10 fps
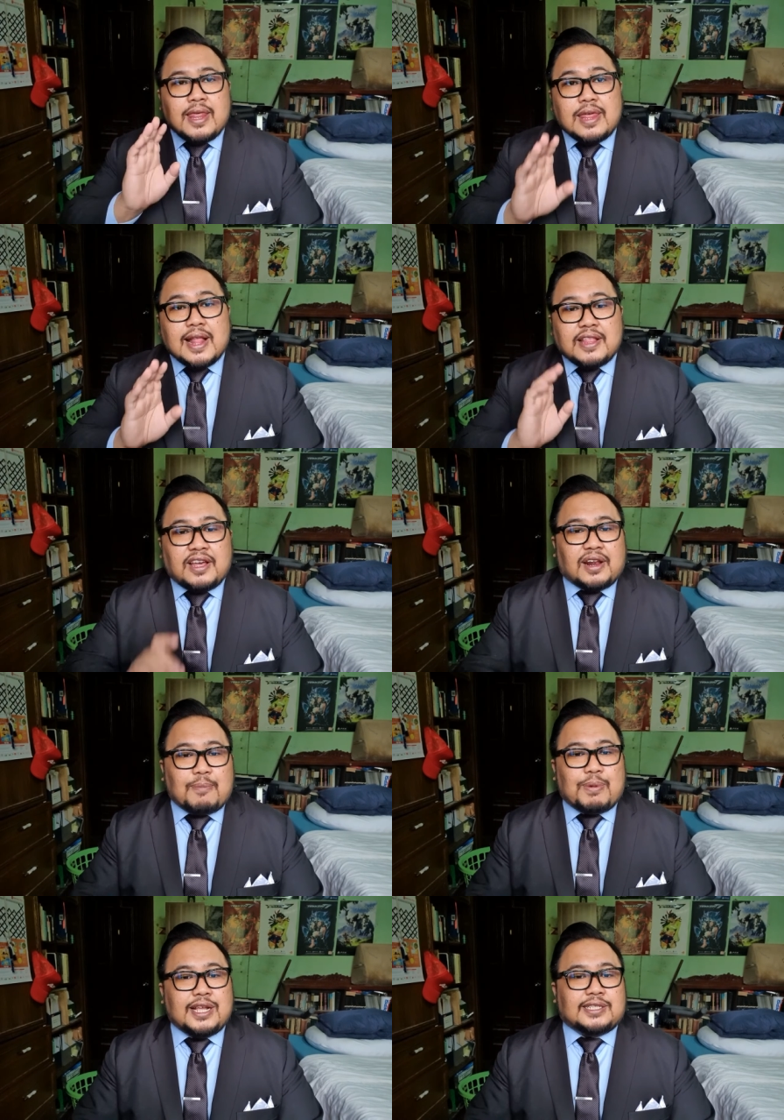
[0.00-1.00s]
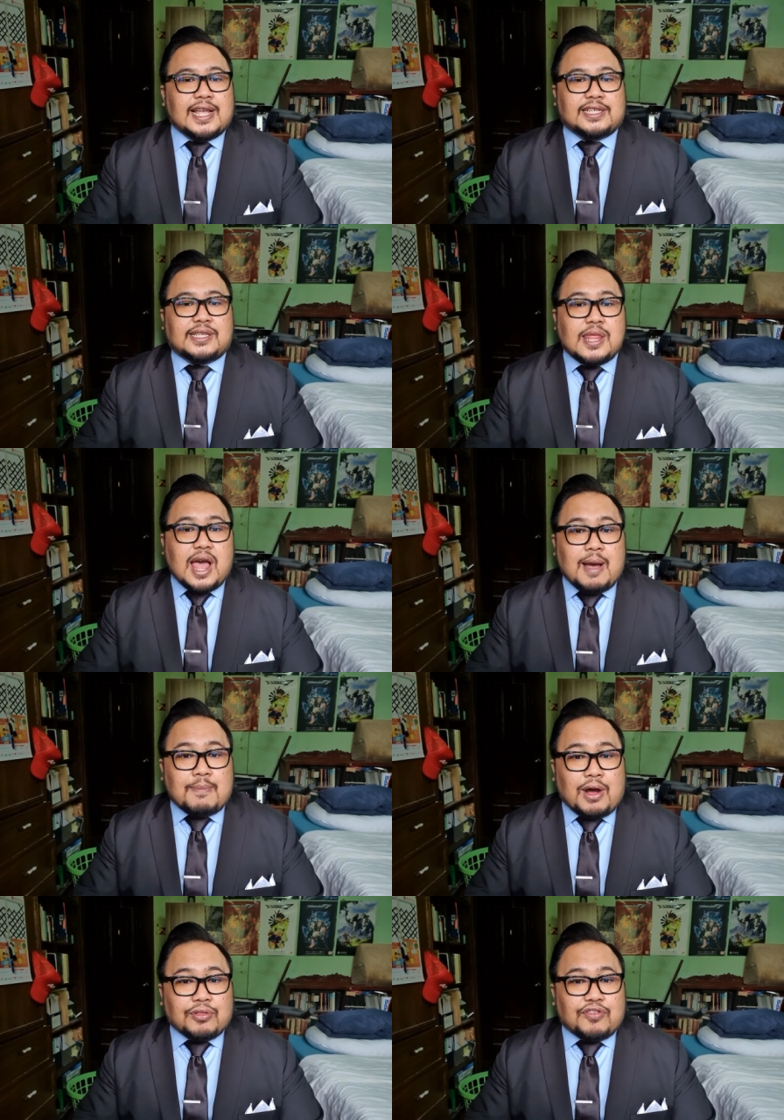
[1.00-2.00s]
that represents the
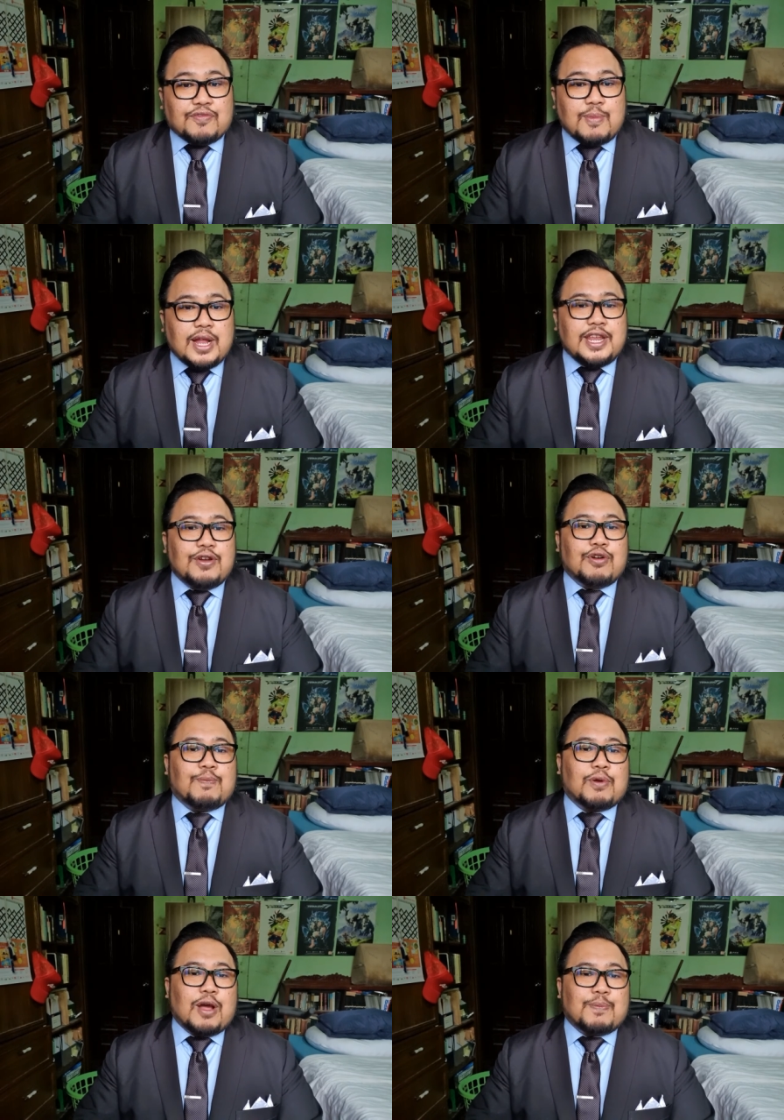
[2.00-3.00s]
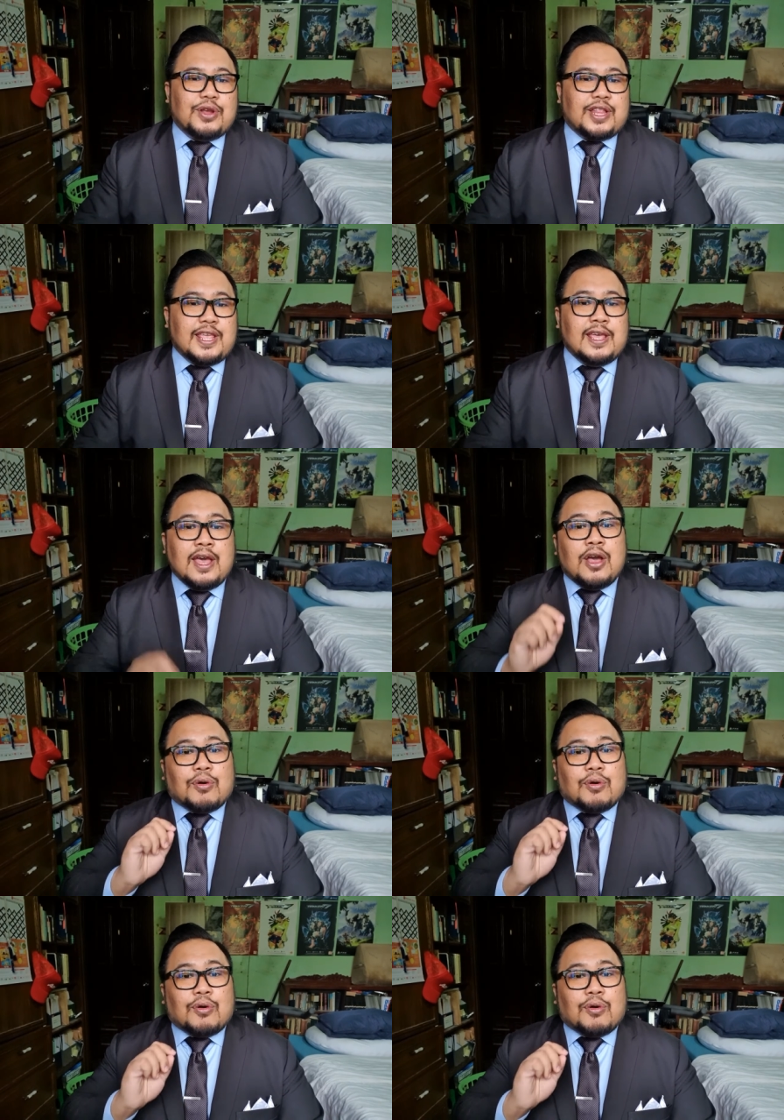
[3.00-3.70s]
amount of money or property